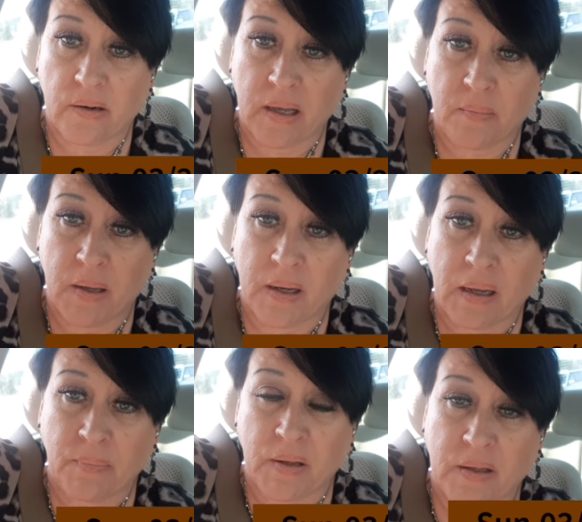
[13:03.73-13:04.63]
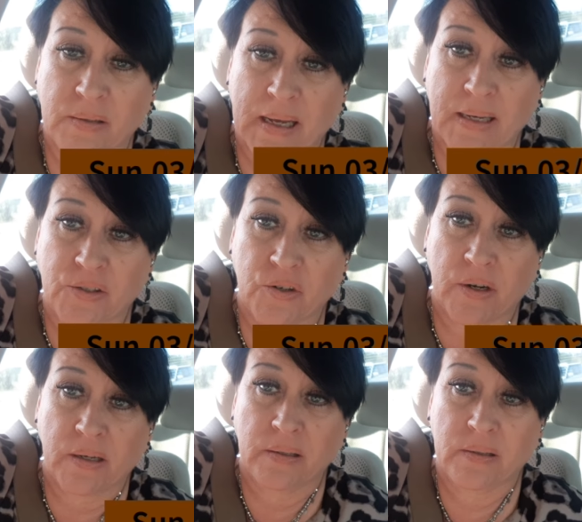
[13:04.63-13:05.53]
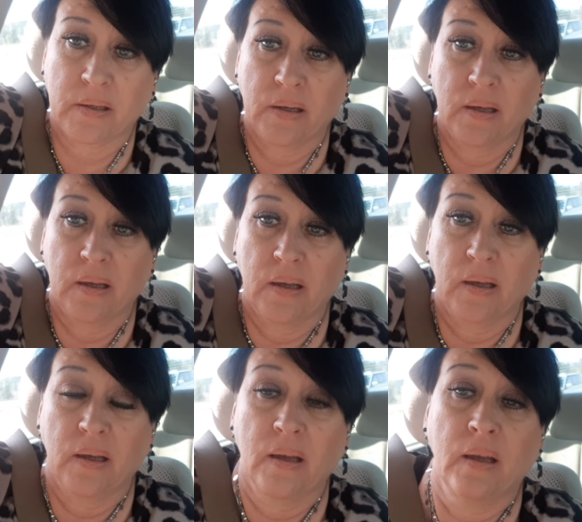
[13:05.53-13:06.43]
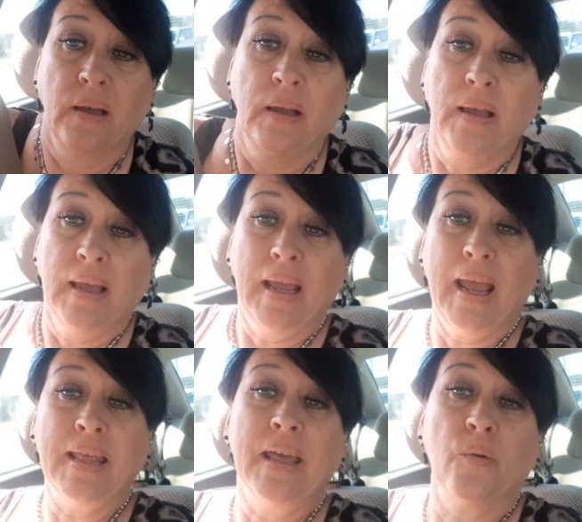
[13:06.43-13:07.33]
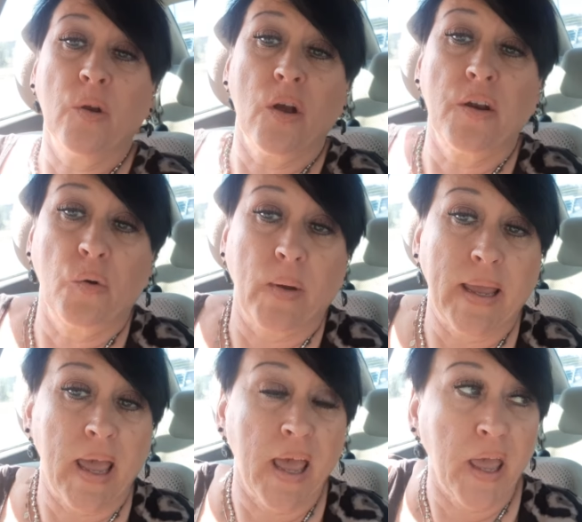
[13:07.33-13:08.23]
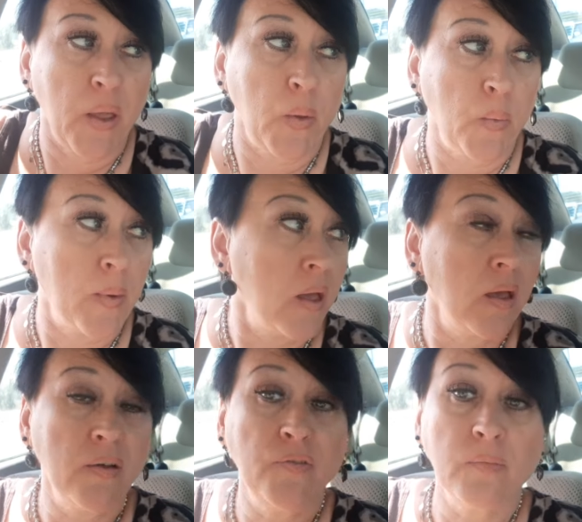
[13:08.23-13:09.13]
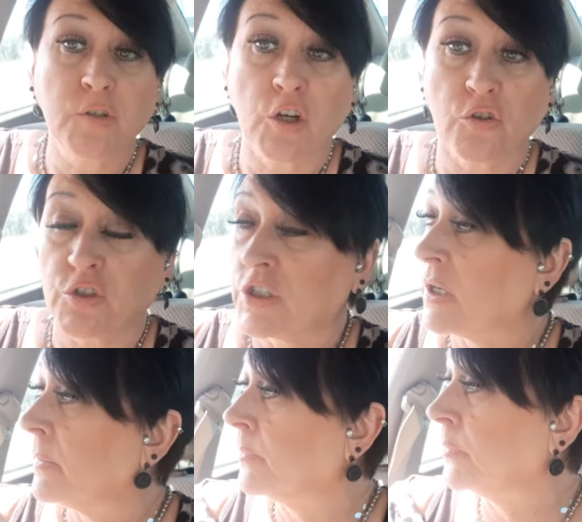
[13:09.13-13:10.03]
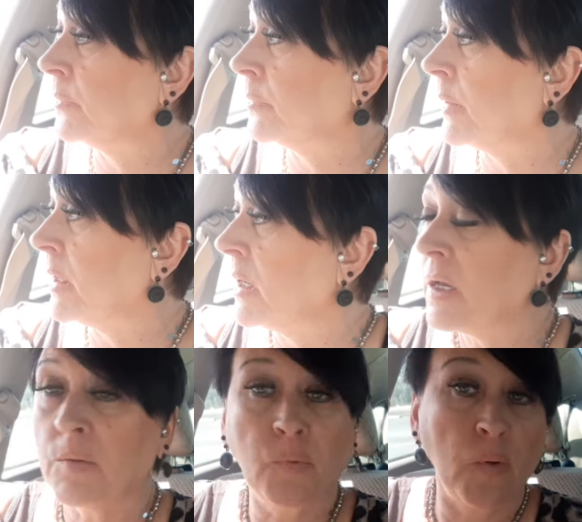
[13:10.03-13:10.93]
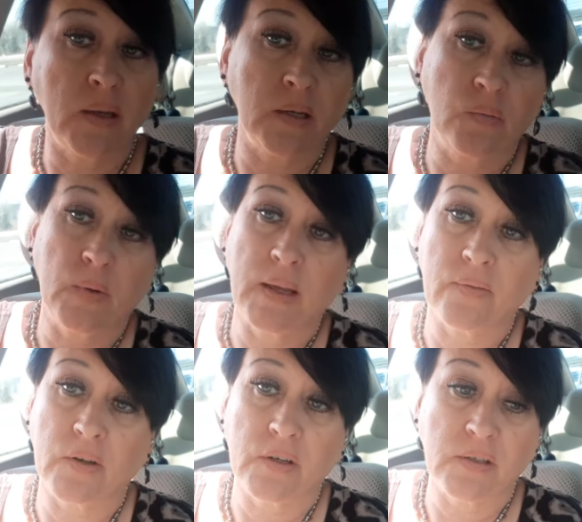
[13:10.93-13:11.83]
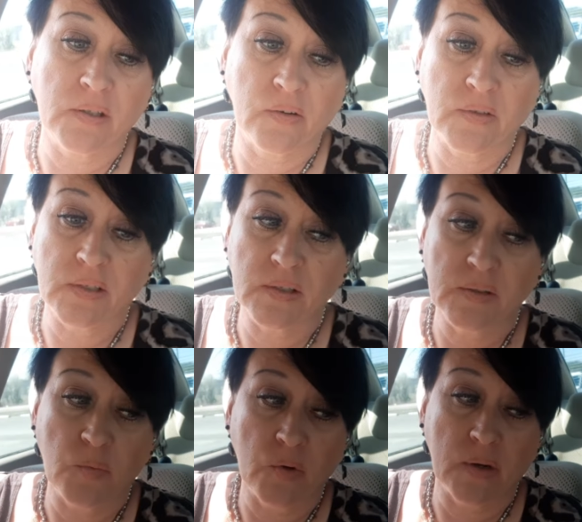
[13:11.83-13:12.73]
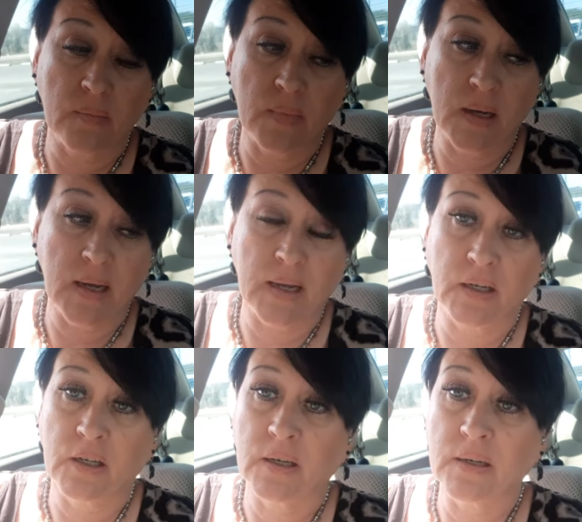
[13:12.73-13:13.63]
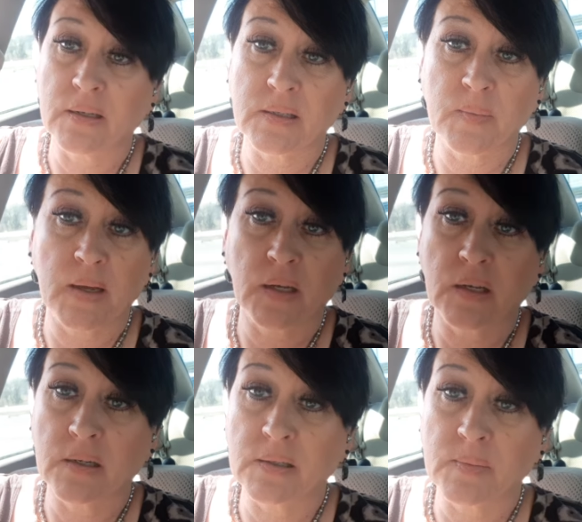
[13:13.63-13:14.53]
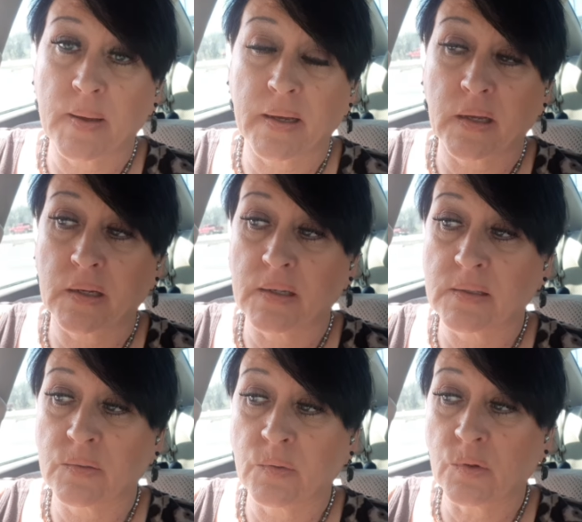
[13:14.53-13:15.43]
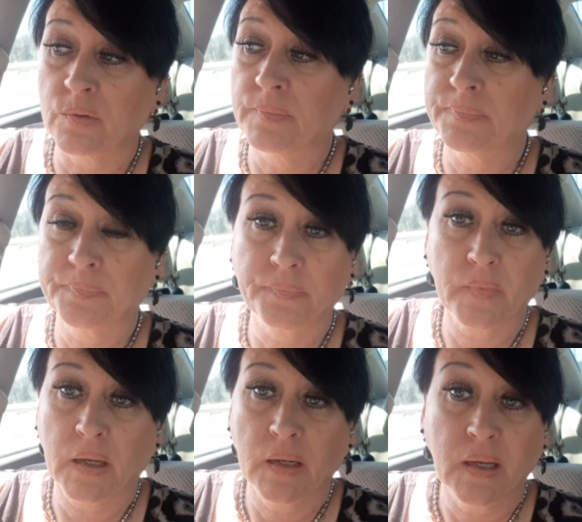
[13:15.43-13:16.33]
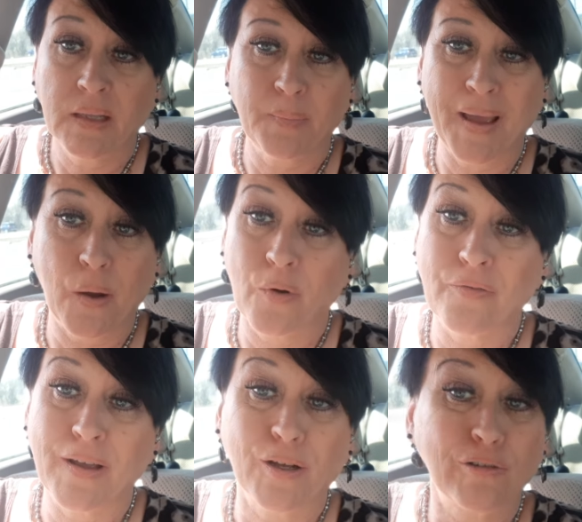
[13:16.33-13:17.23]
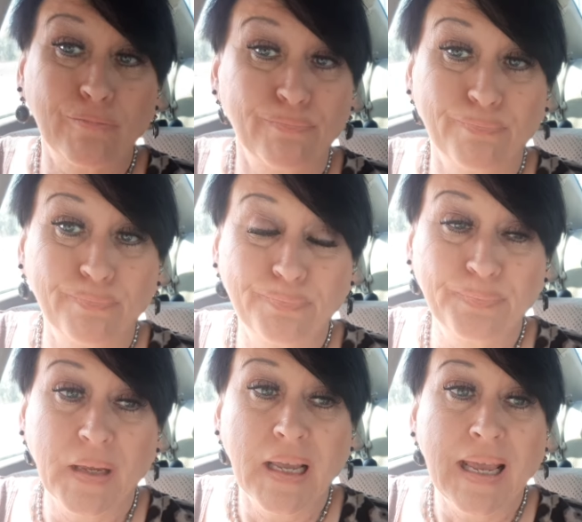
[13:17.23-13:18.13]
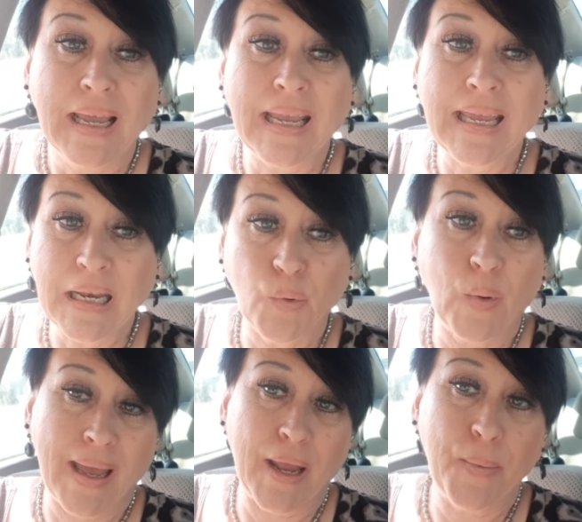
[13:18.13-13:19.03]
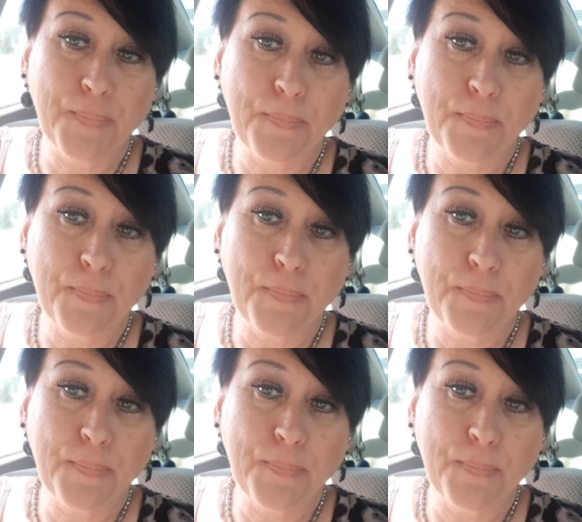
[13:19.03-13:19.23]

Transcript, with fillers: to get me a couple of those ice drinks. And then we're on our way home from church. Boy, did we have a good service this morning. My goodness, my goodness, my goodness. Whew. Power fell. Anyway,